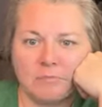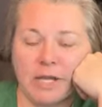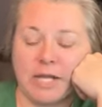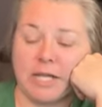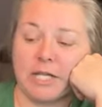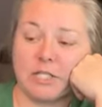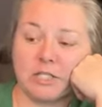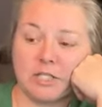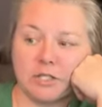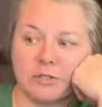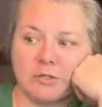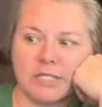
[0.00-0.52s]

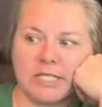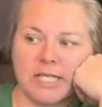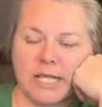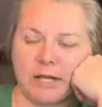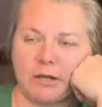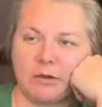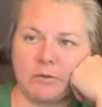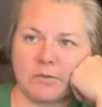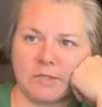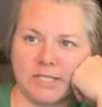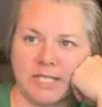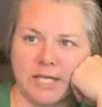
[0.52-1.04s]
But as soon as they
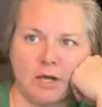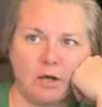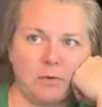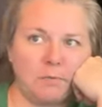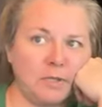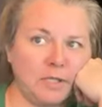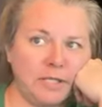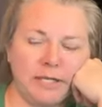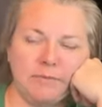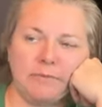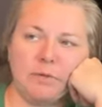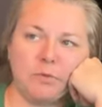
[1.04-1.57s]
go on sale,
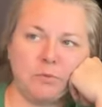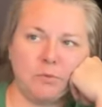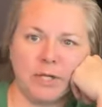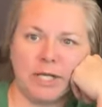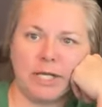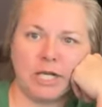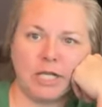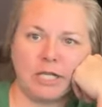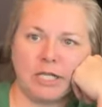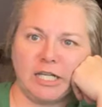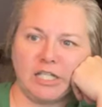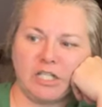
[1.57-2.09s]
believe me, we're
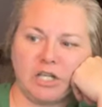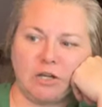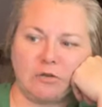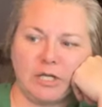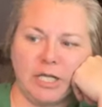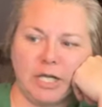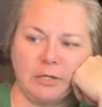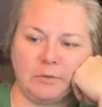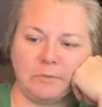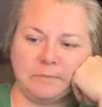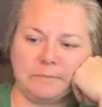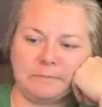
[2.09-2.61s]
going to let y'all
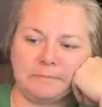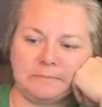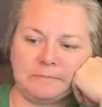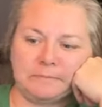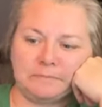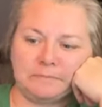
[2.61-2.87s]
know.